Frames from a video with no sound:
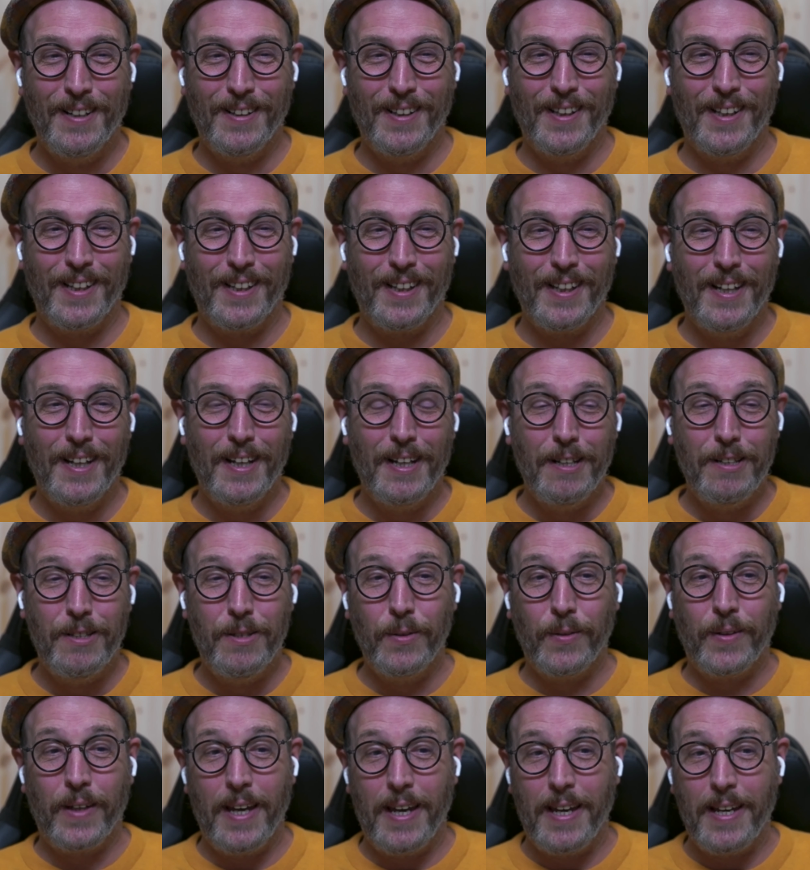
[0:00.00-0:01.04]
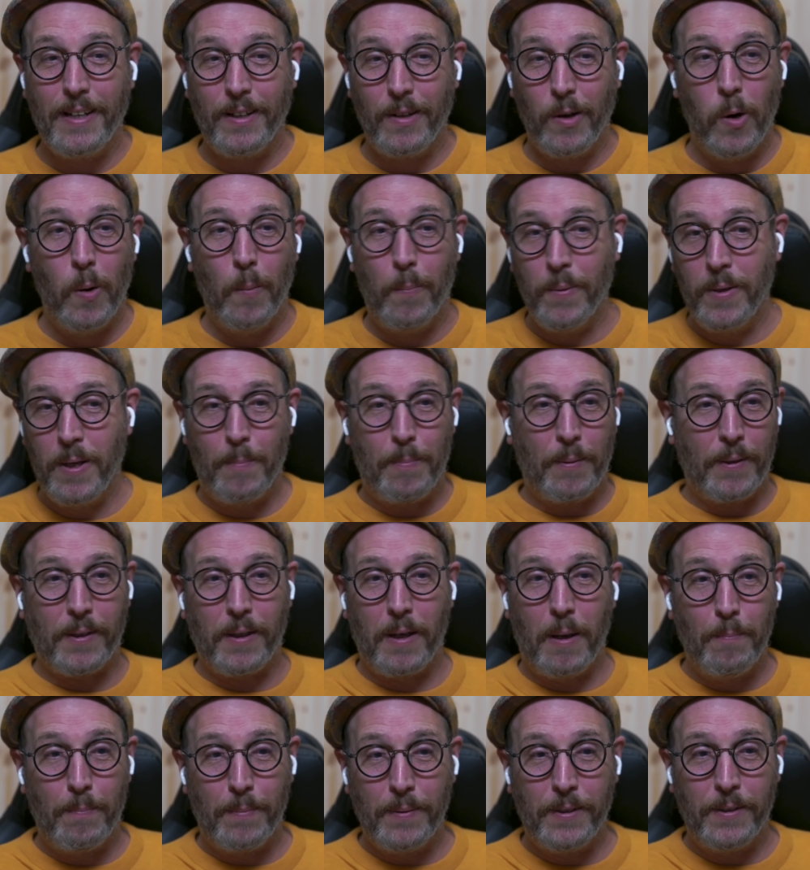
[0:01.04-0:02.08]
Like, you can't open up a
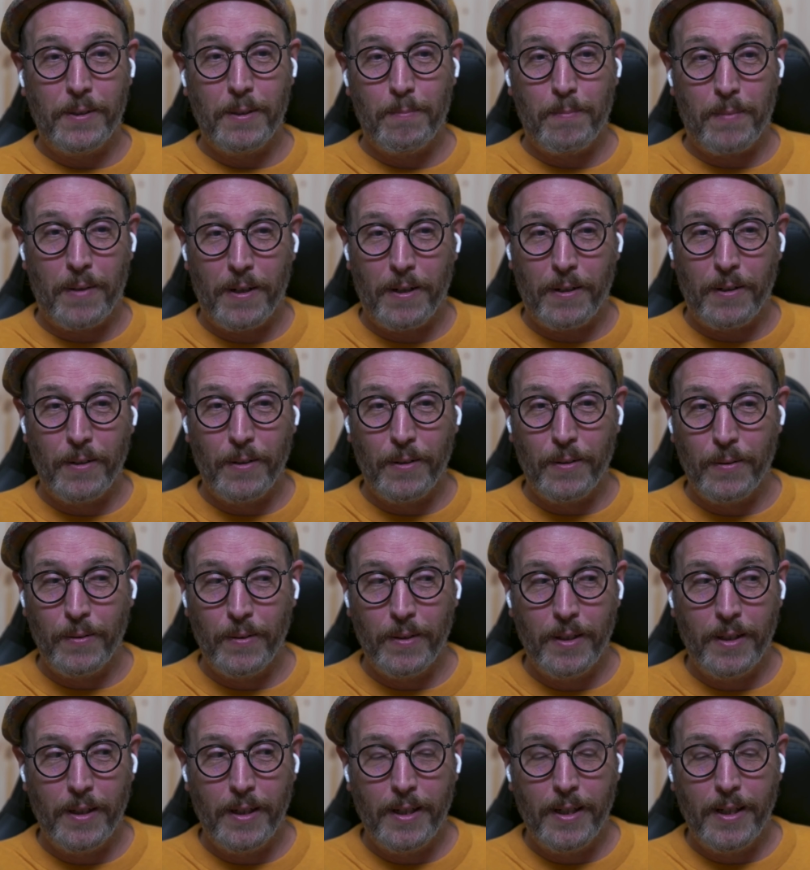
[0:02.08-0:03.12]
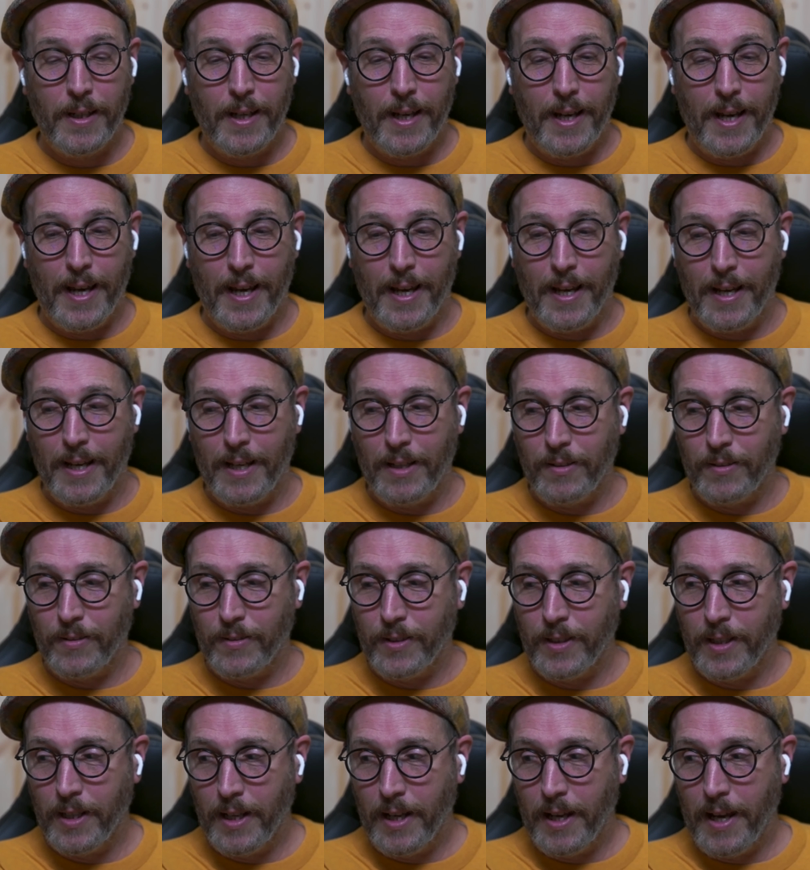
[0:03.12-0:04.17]
company tomorrow
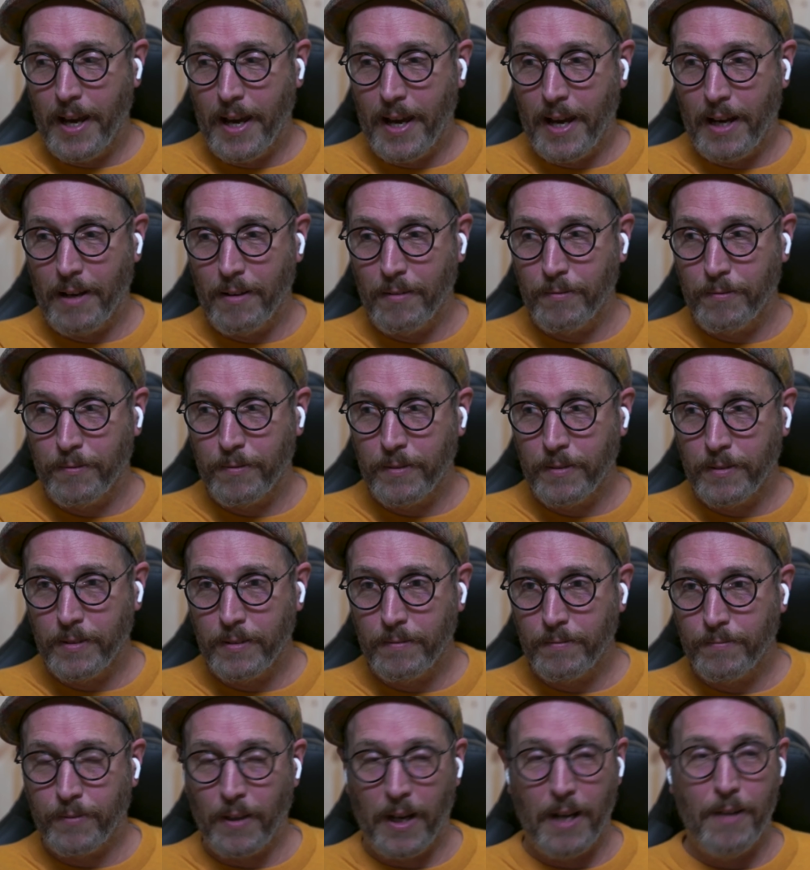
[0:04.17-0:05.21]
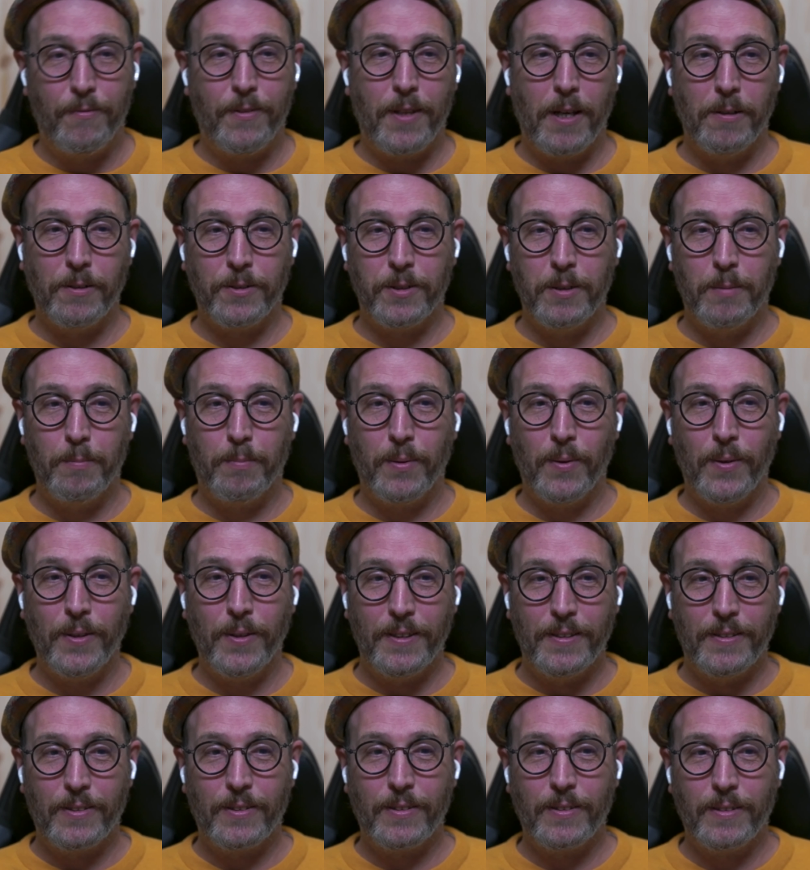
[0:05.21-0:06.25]
and have 5,000
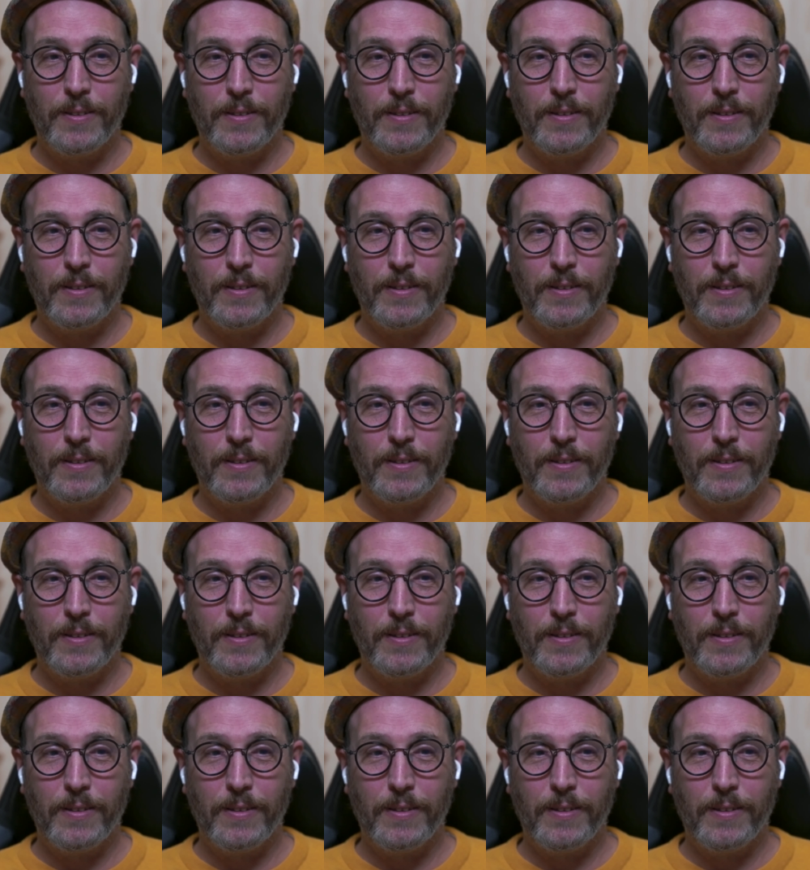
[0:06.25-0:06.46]
employees.